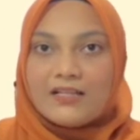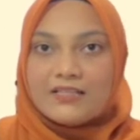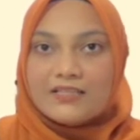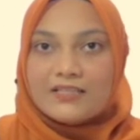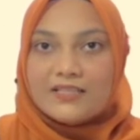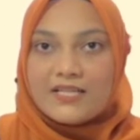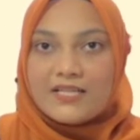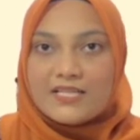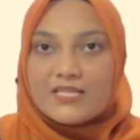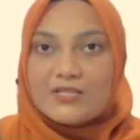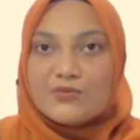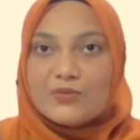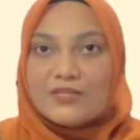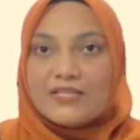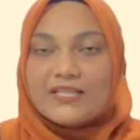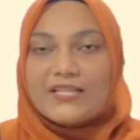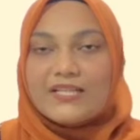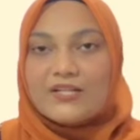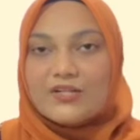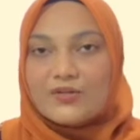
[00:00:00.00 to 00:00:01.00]
This
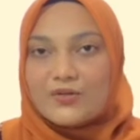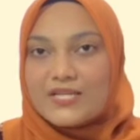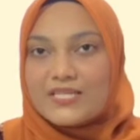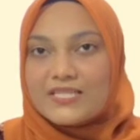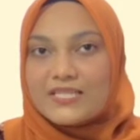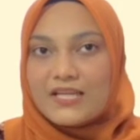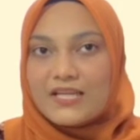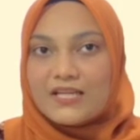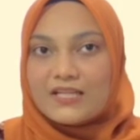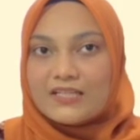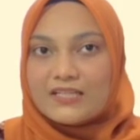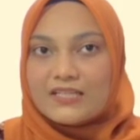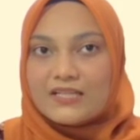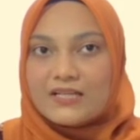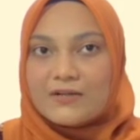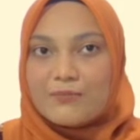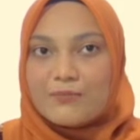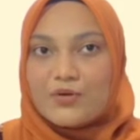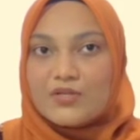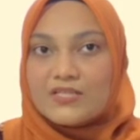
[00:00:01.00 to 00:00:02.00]
will increasing
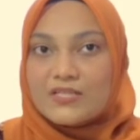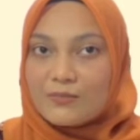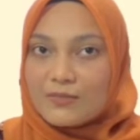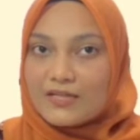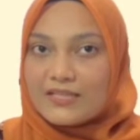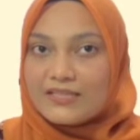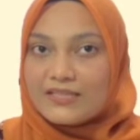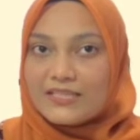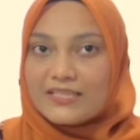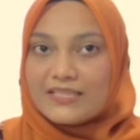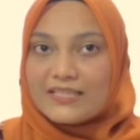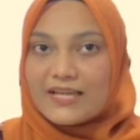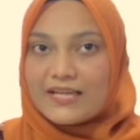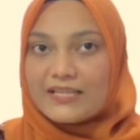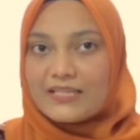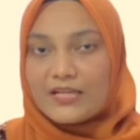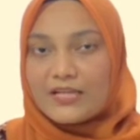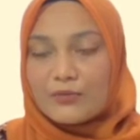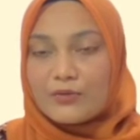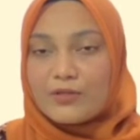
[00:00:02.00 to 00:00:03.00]
the possibility
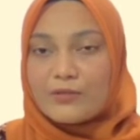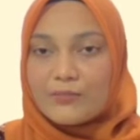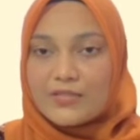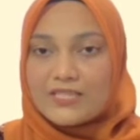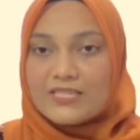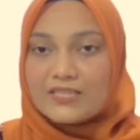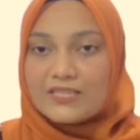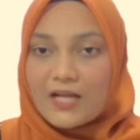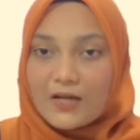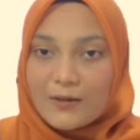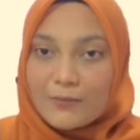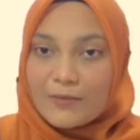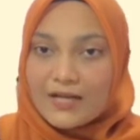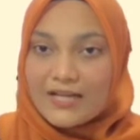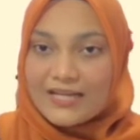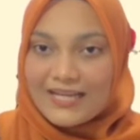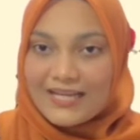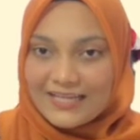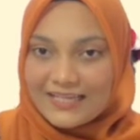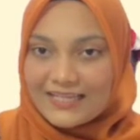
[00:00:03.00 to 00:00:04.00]
that they will be struck by
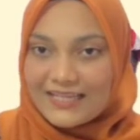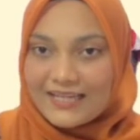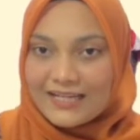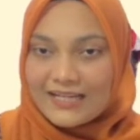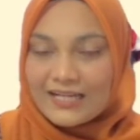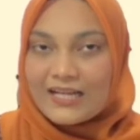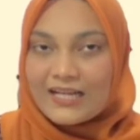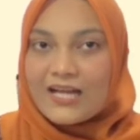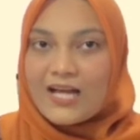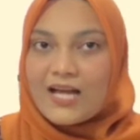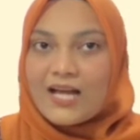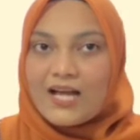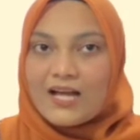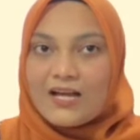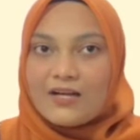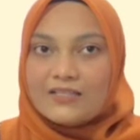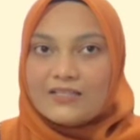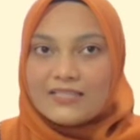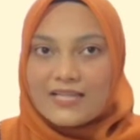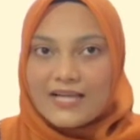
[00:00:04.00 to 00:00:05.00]
lightning.
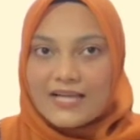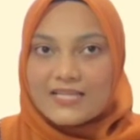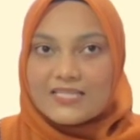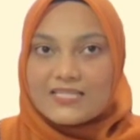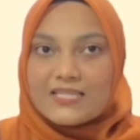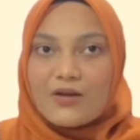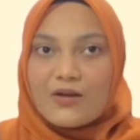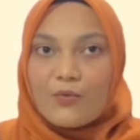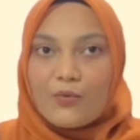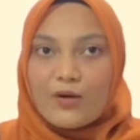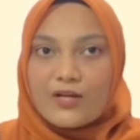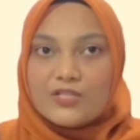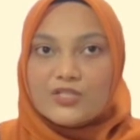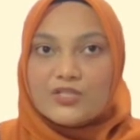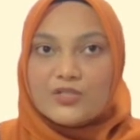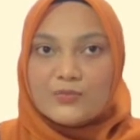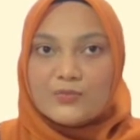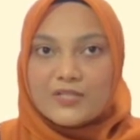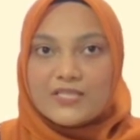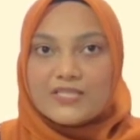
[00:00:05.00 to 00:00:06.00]
Next, wind
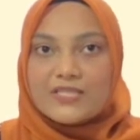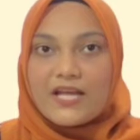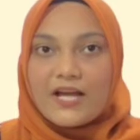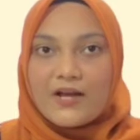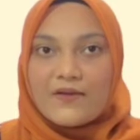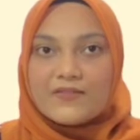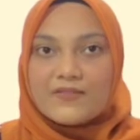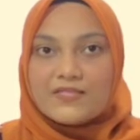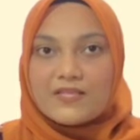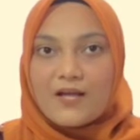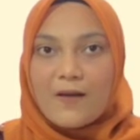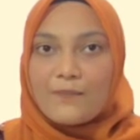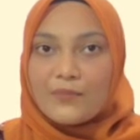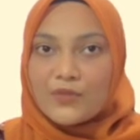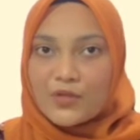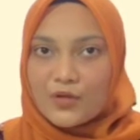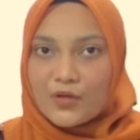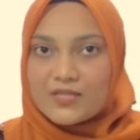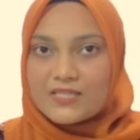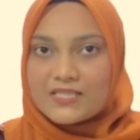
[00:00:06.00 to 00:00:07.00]
turbines have some
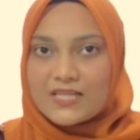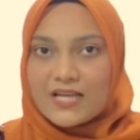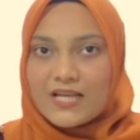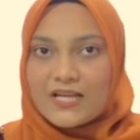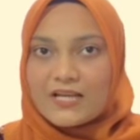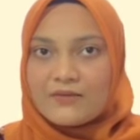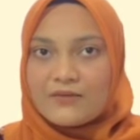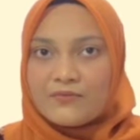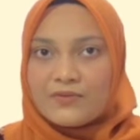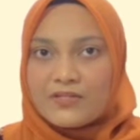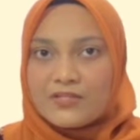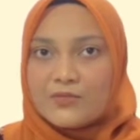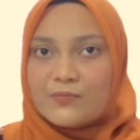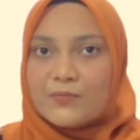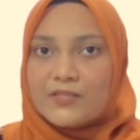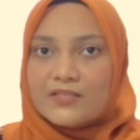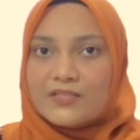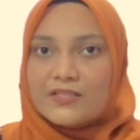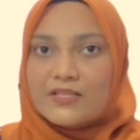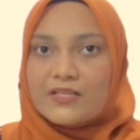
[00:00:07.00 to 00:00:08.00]
noise and
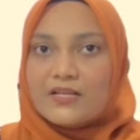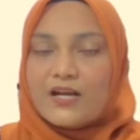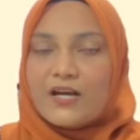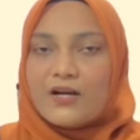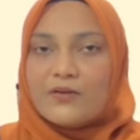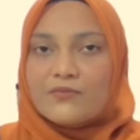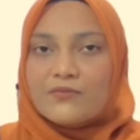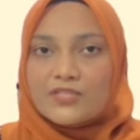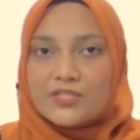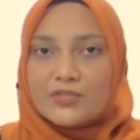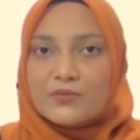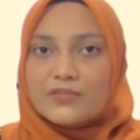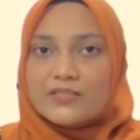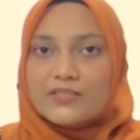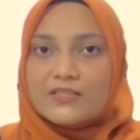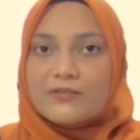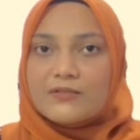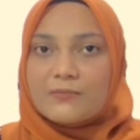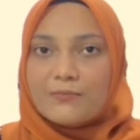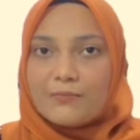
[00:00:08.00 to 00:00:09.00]
visual
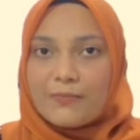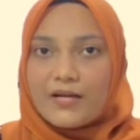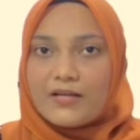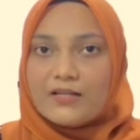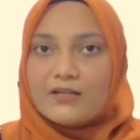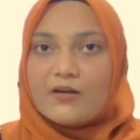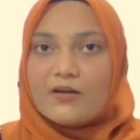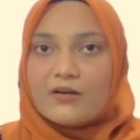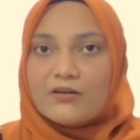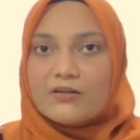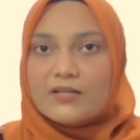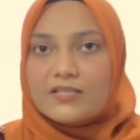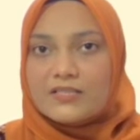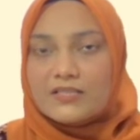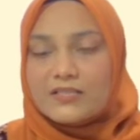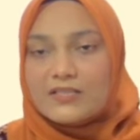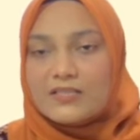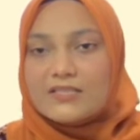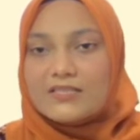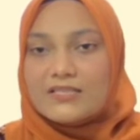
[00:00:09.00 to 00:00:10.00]
impact on
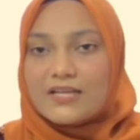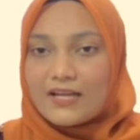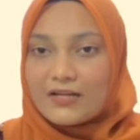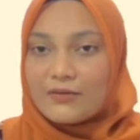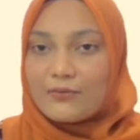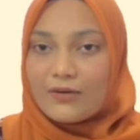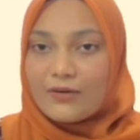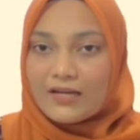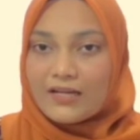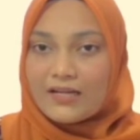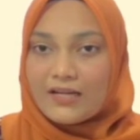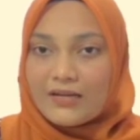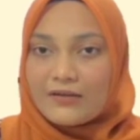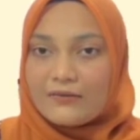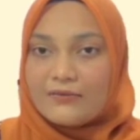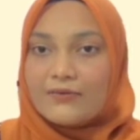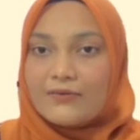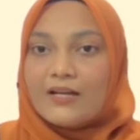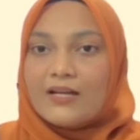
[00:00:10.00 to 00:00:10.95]
residents and wildlife.